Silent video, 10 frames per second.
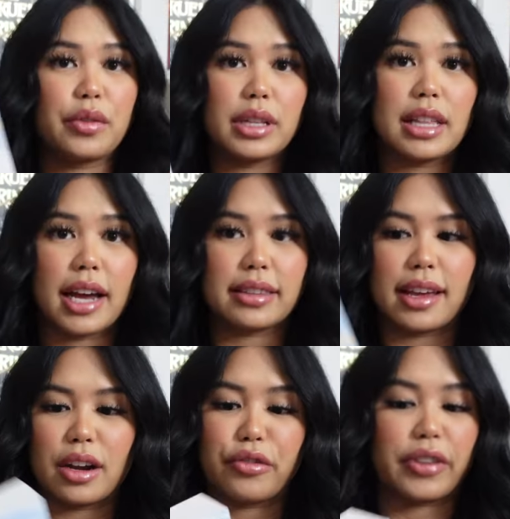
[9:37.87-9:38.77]
really liked
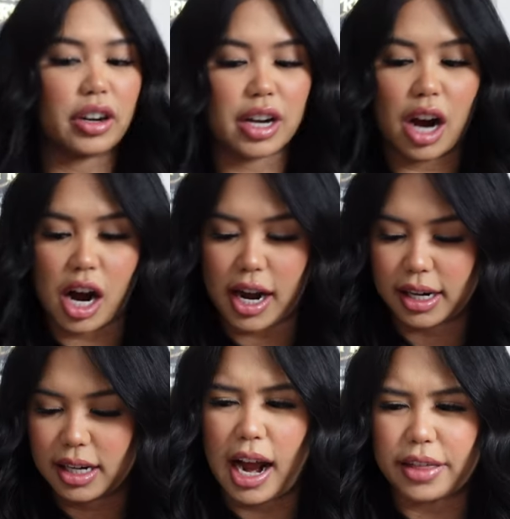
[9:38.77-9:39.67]
it, very hot.
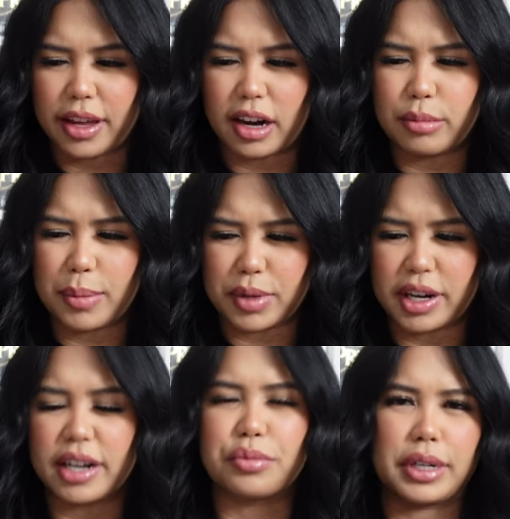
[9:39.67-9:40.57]
I think I remember
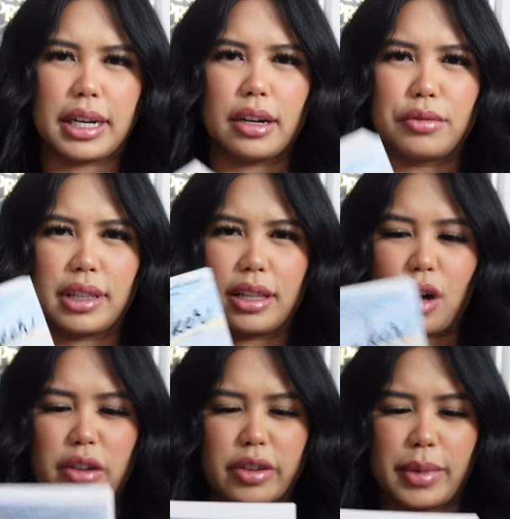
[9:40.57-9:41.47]
it reading really
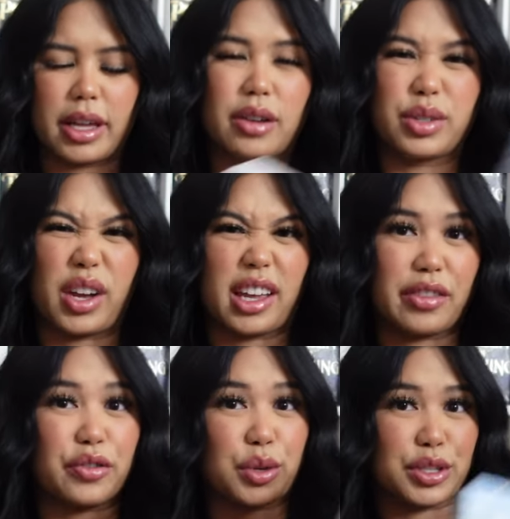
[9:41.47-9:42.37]
long for me though, so I give
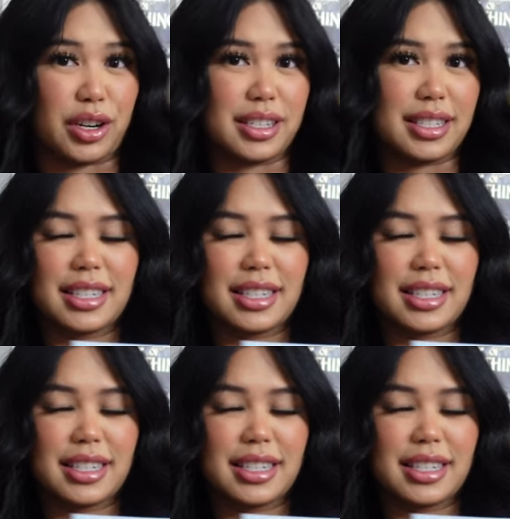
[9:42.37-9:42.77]
it 4 stars.